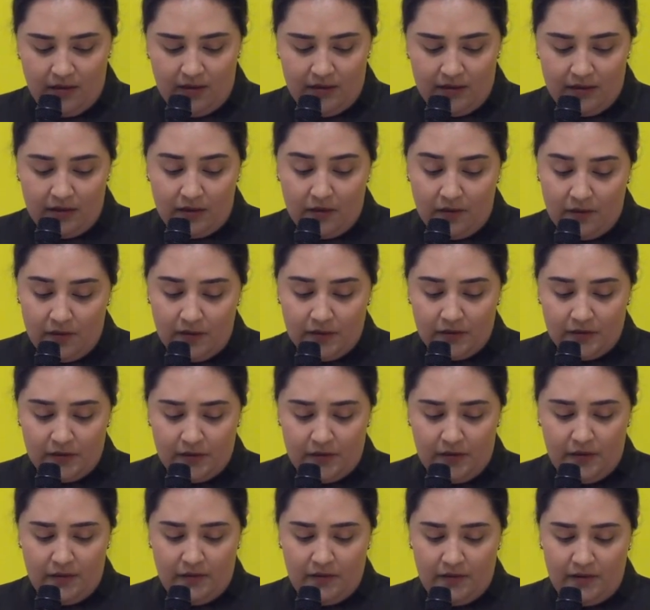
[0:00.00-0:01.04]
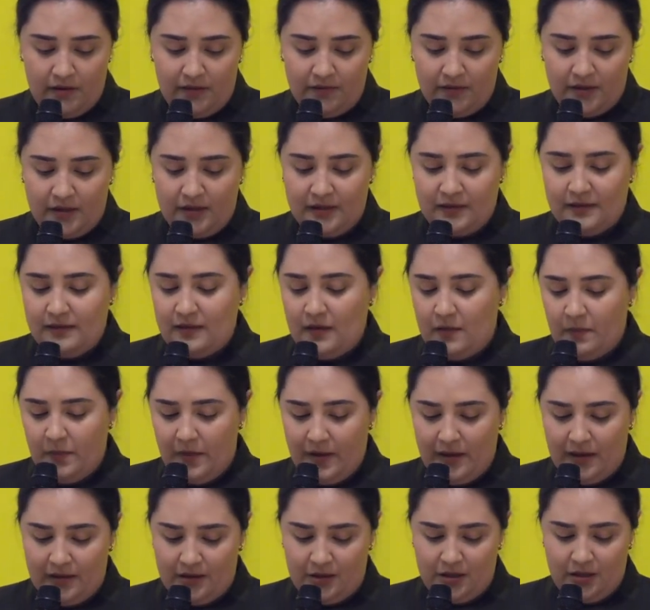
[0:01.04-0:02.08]
the cornerstone of artistic
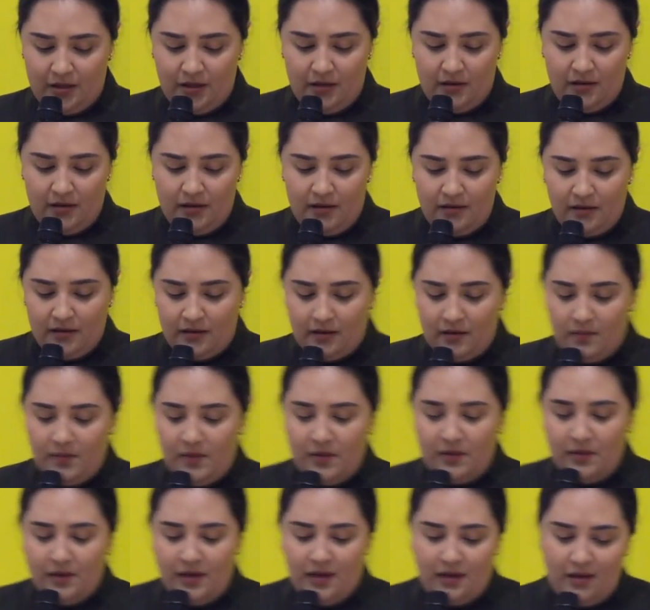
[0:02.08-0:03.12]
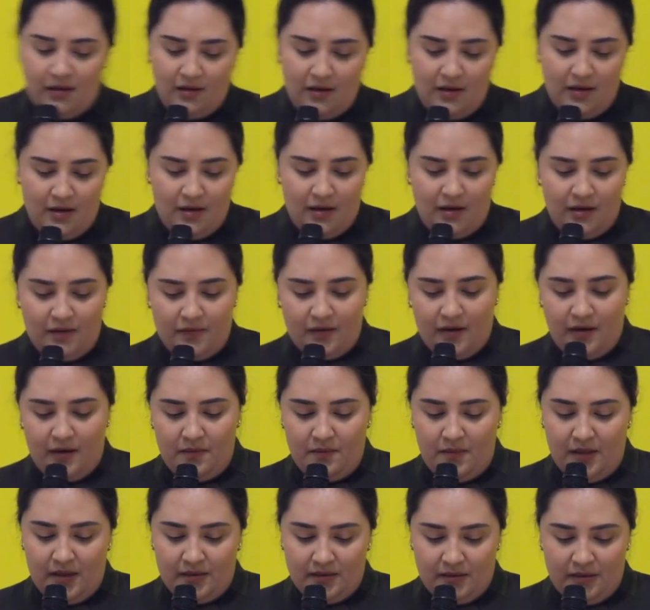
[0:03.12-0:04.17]
production in the community of
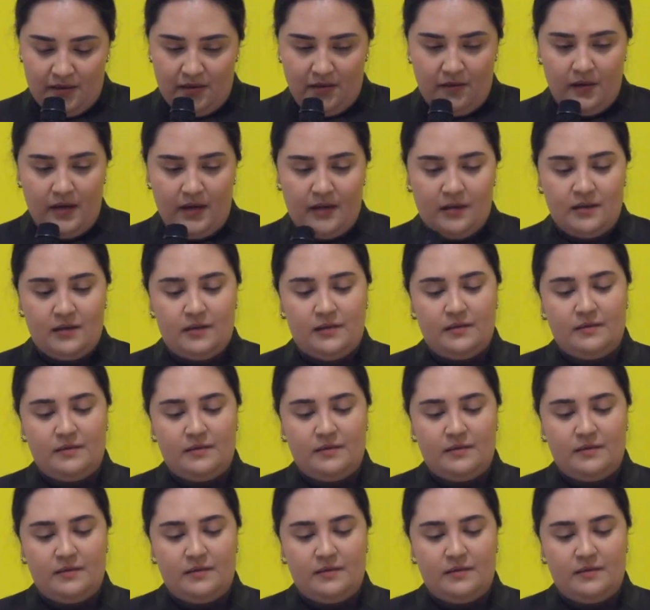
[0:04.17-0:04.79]
Qamani'tuaq.